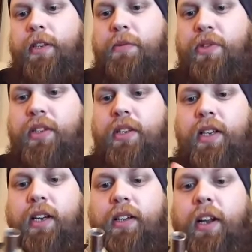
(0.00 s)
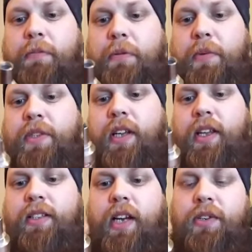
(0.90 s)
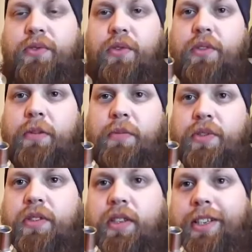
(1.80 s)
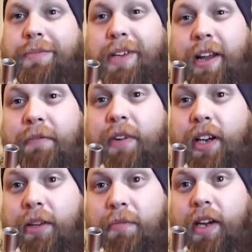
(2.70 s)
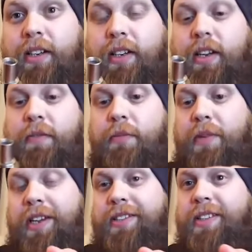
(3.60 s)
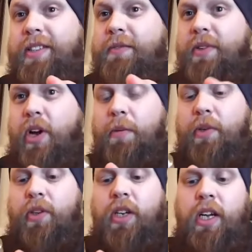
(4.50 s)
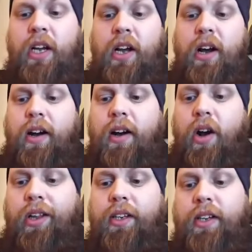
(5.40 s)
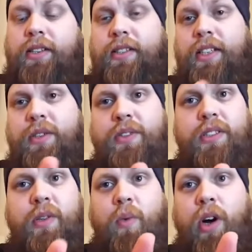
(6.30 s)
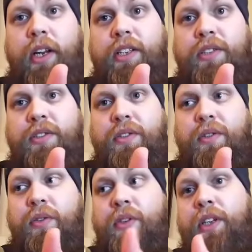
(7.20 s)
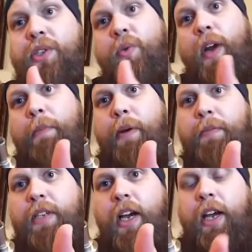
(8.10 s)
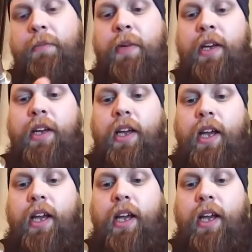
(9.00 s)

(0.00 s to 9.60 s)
temperature sensing. A lot of people say that's not true temperature sensing, but I fucking beg to differ because this is phenomenal. All it does is it uses the wattage to get your ramp-up time,